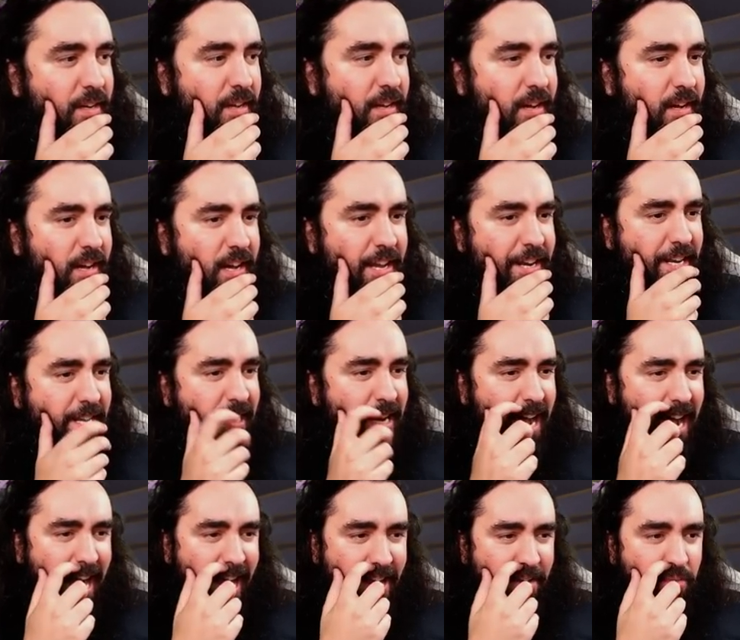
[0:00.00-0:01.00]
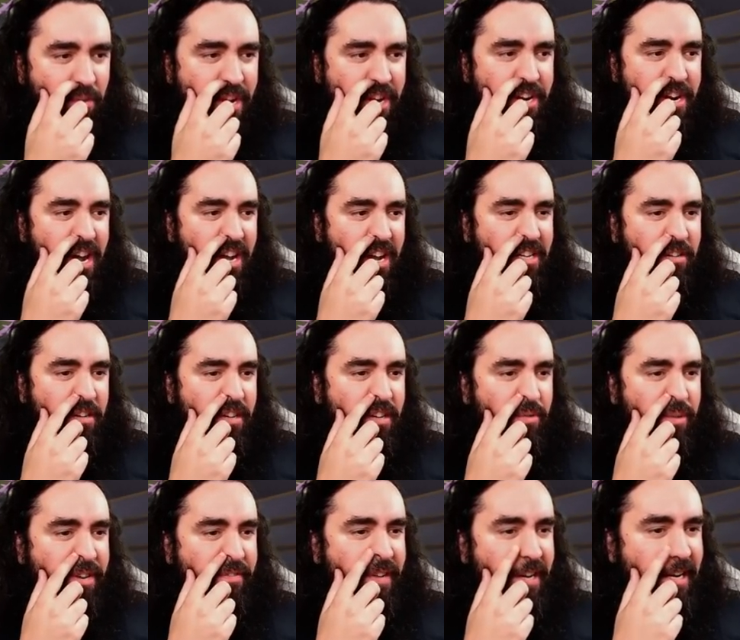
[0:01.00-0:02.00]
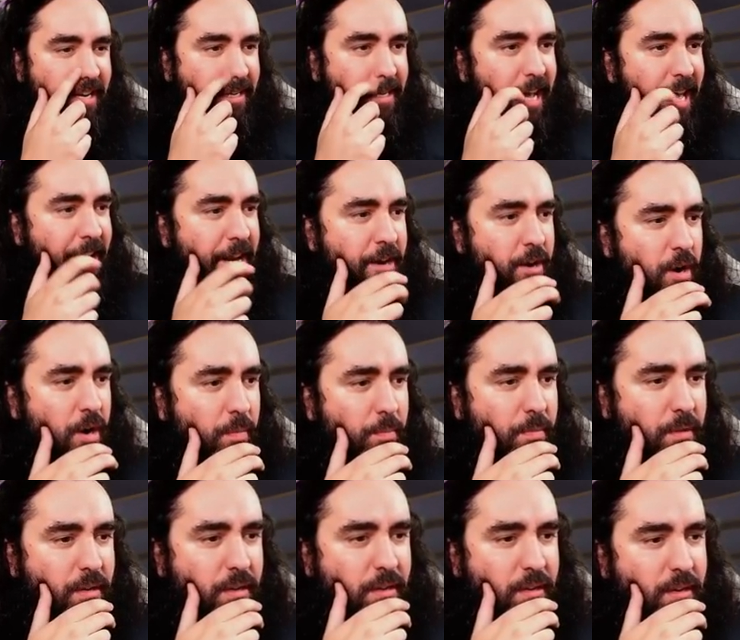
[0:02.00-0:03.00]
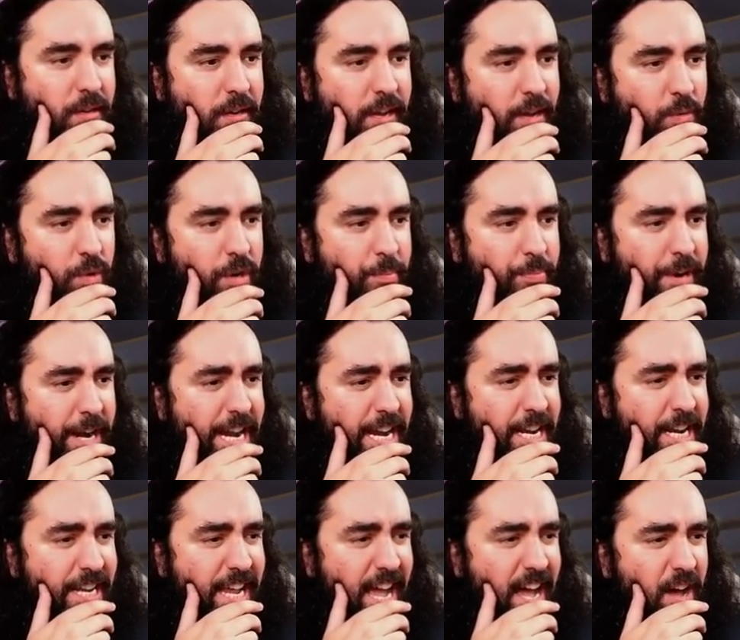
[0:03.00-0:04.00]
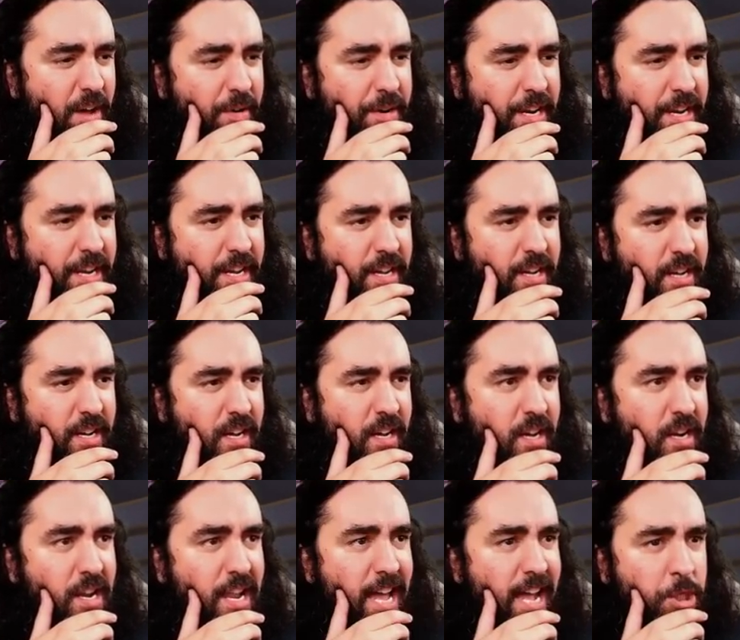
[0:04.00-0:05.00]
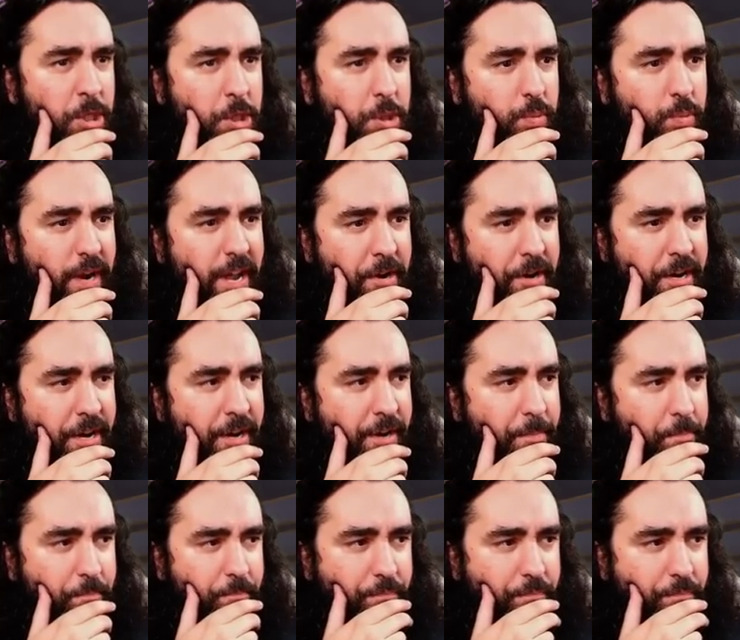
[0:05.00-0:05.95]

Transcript: Uh, decline, we're not uh, revealing that at all. And we're bringing down the uh, ledger shredder here.